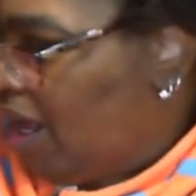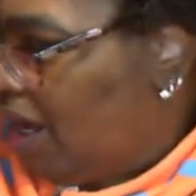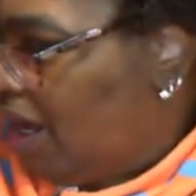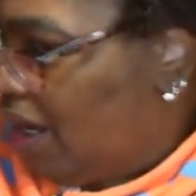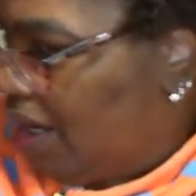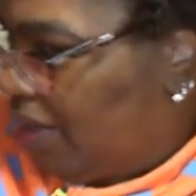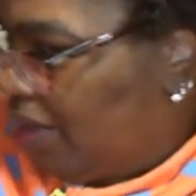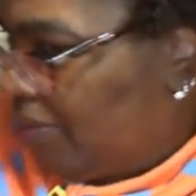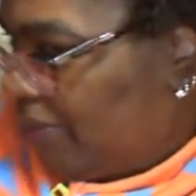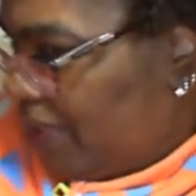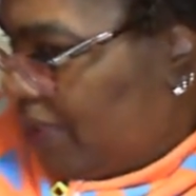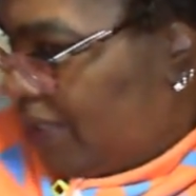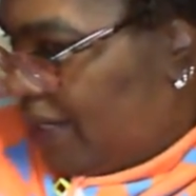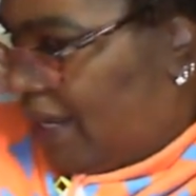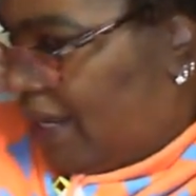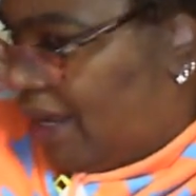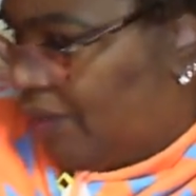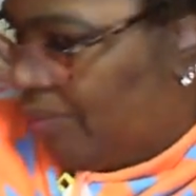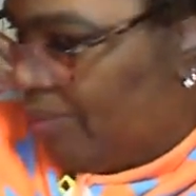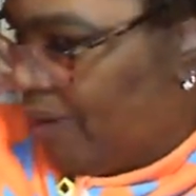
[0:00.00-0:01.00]
and
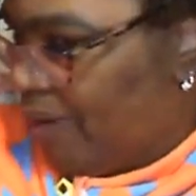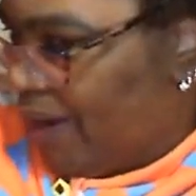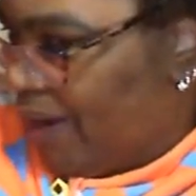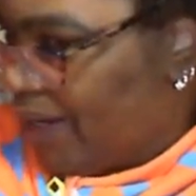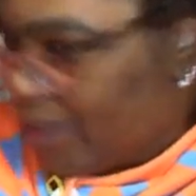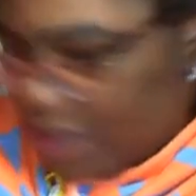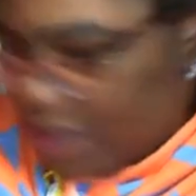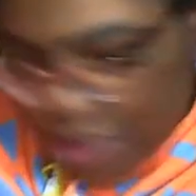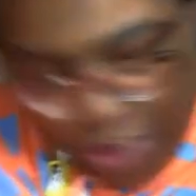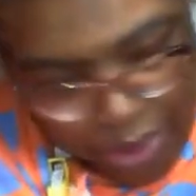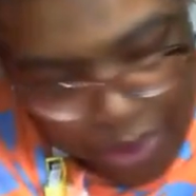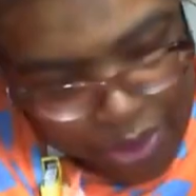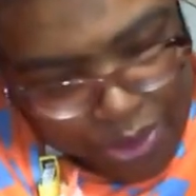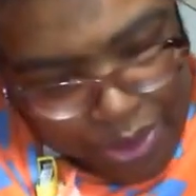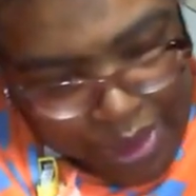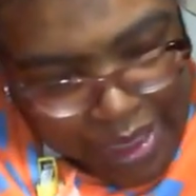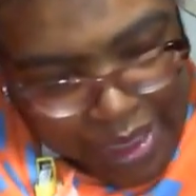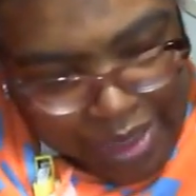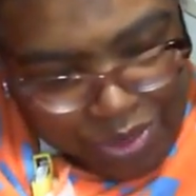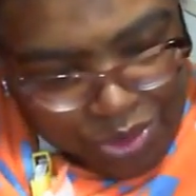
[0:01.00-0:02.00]
how products work
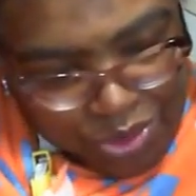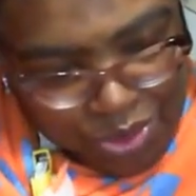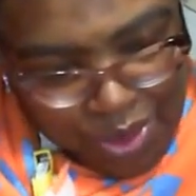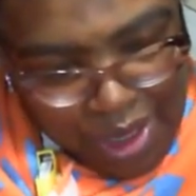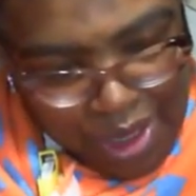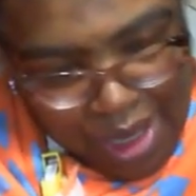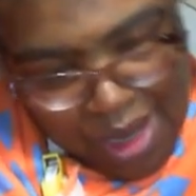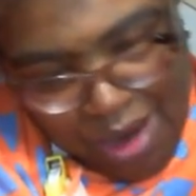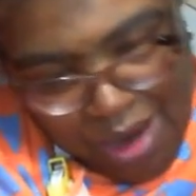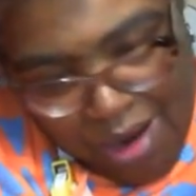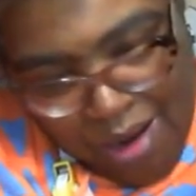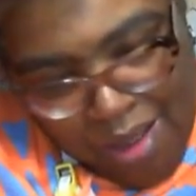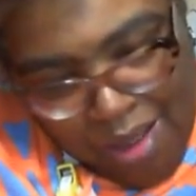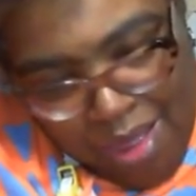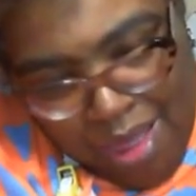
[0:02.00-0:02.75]
on natural hair,